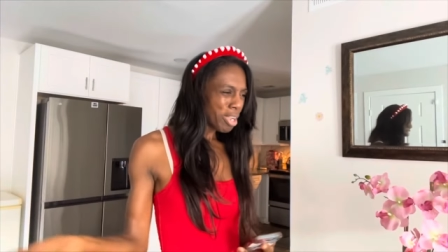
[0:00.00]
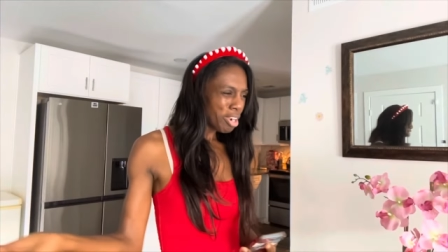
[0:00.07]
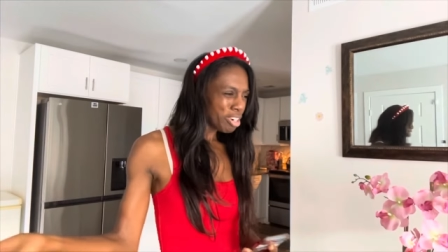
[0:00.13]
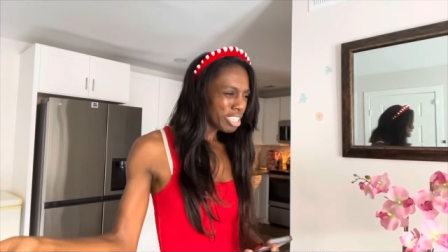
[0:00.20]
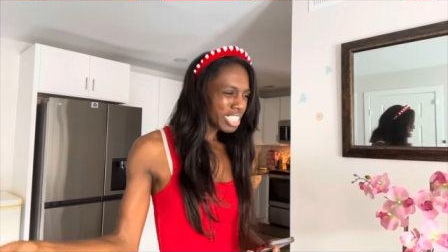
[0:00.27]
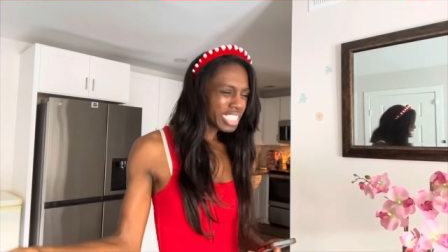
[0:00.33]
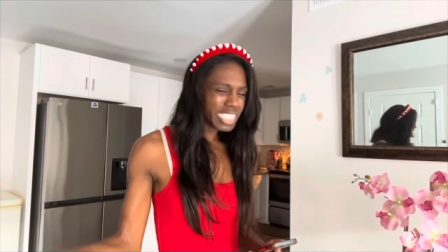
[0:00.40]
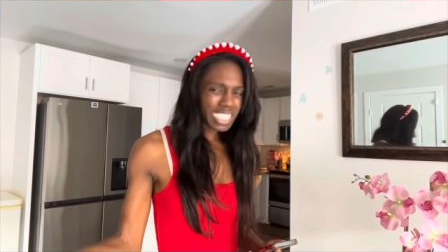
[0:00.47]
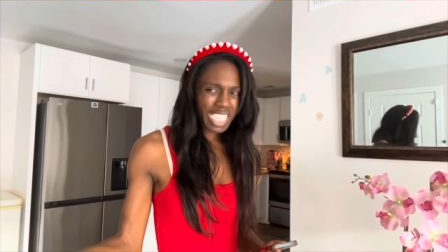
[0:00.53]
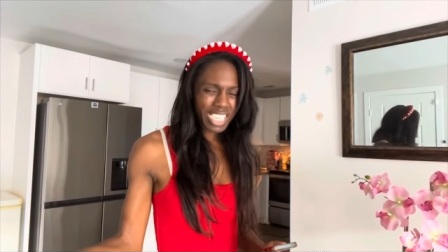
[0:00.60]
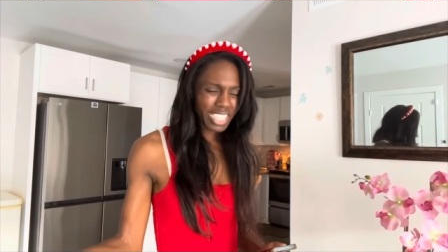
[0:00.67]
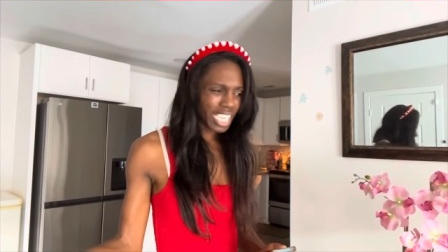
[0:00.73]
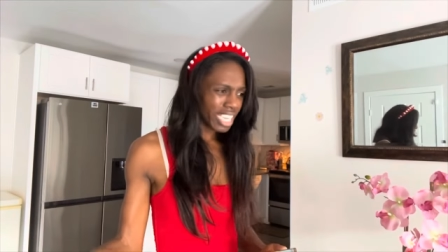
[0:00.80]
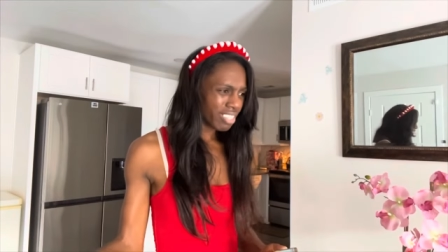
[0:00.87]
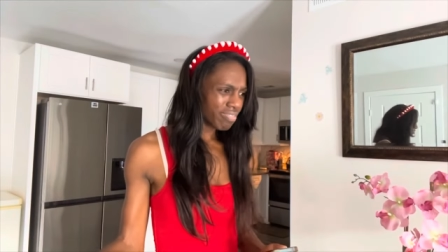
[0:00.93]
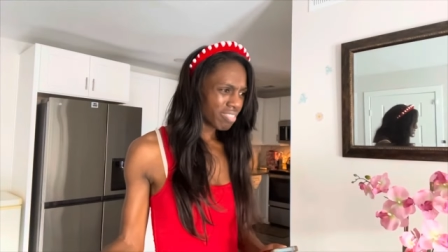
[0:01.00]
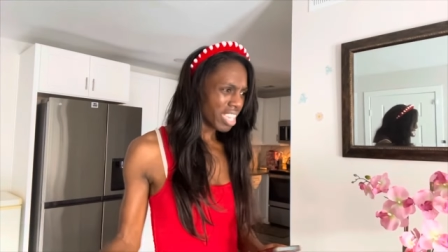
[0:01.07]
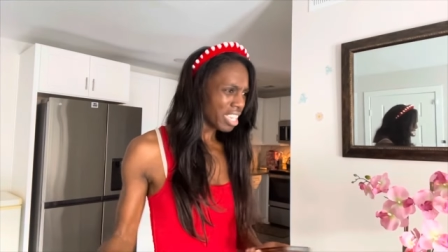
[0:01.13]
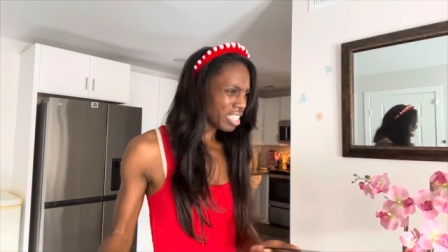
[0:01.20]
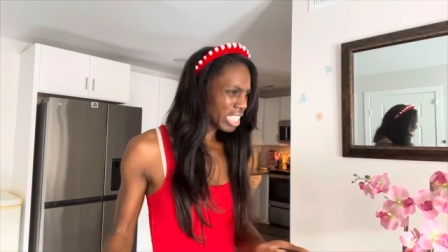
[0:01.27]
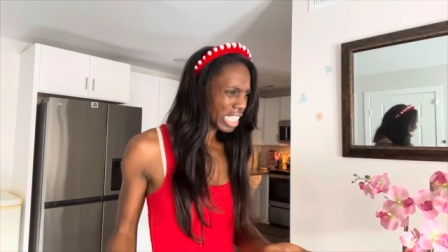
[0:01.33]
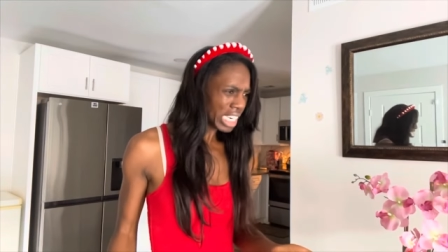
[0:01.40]
heard her say
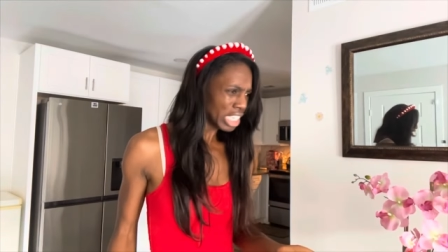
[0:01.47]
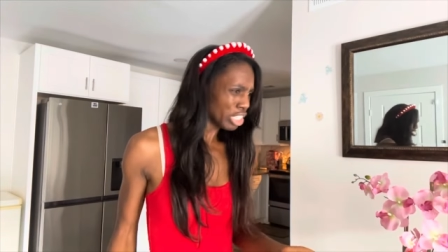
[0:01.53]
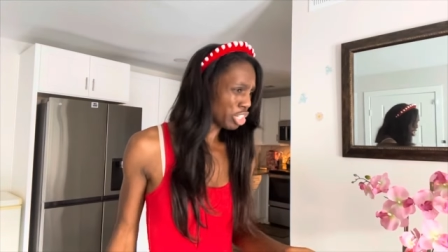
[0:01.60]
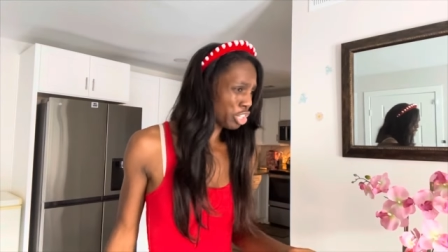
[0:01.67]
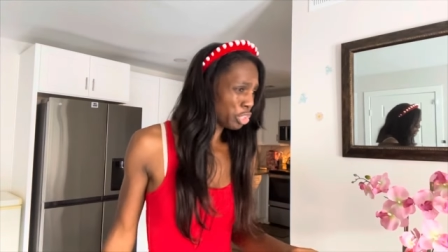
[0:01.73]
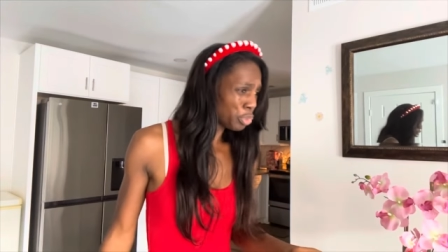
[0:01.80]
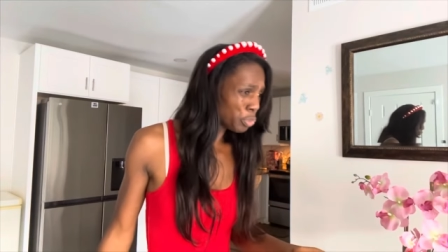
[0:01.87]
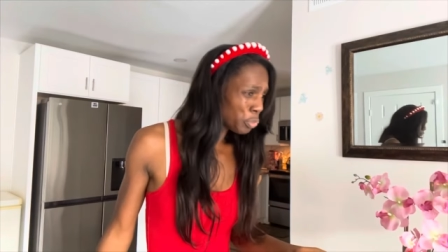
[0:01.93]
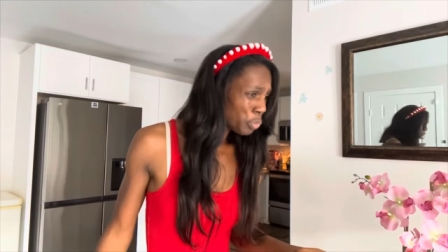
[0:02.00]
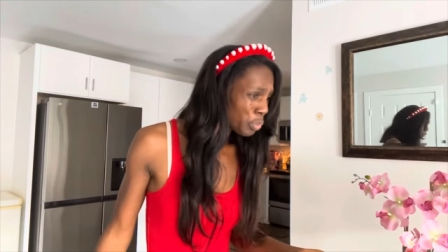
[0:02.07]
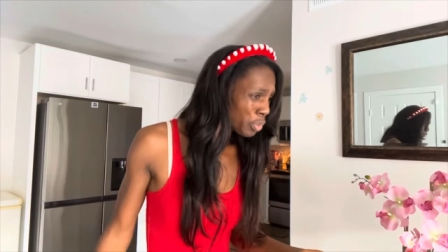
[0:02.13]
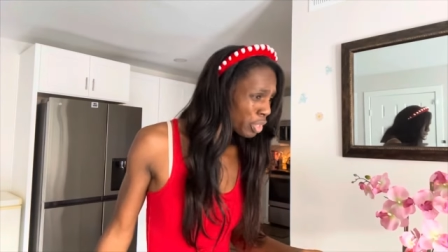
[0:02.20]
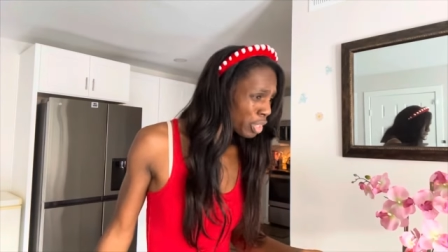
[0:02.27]
that. Didn't you?